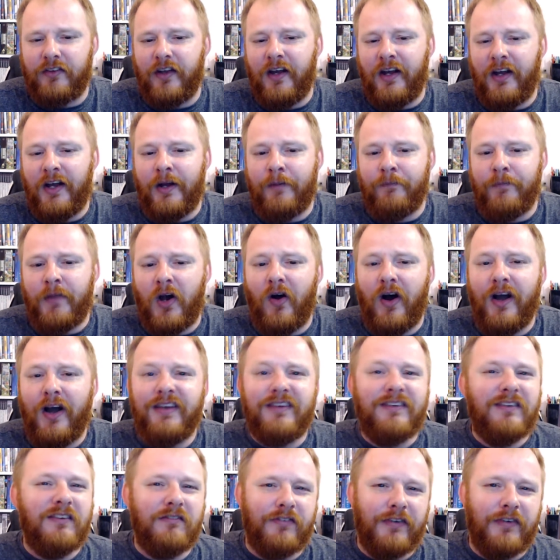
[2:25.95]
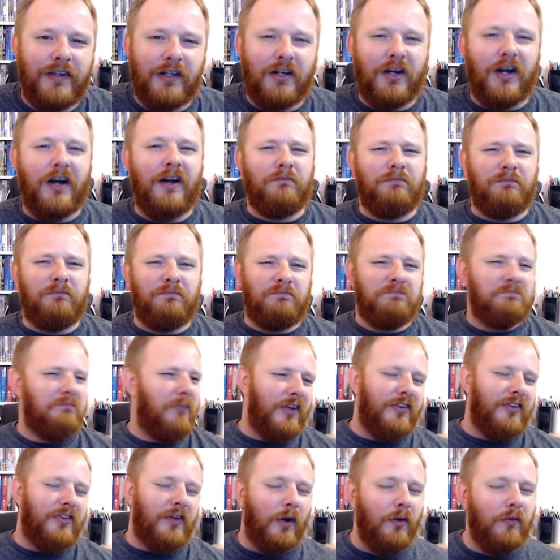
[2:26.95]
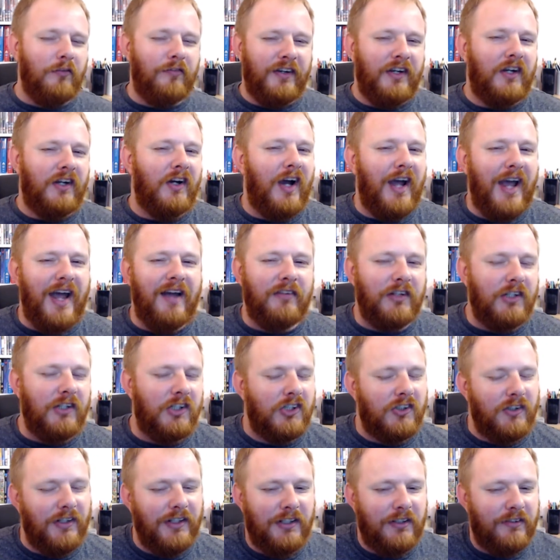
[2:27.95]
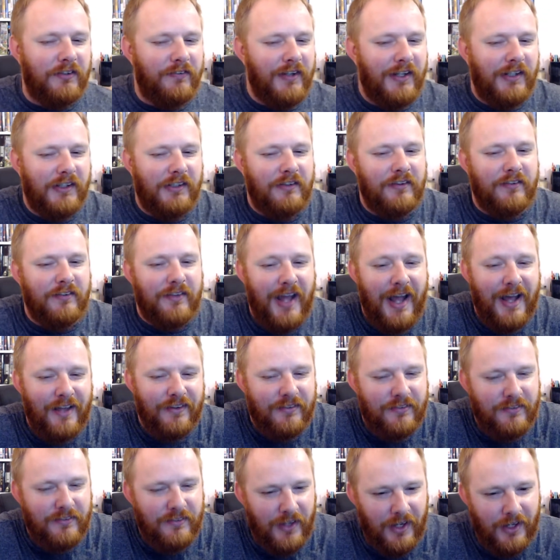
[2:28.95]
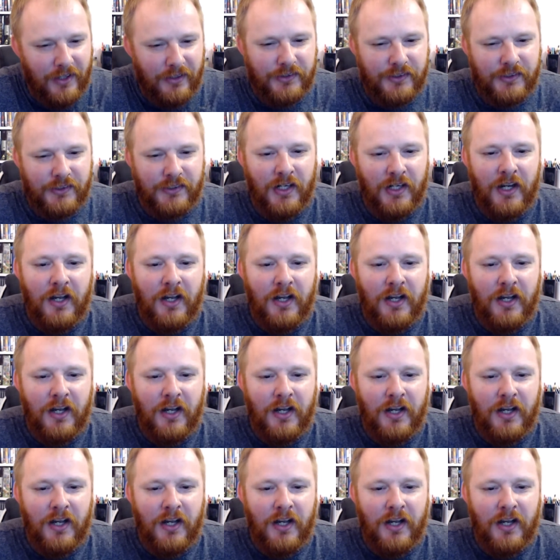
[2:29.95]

Now, I don't think I have any strange fetishes as such.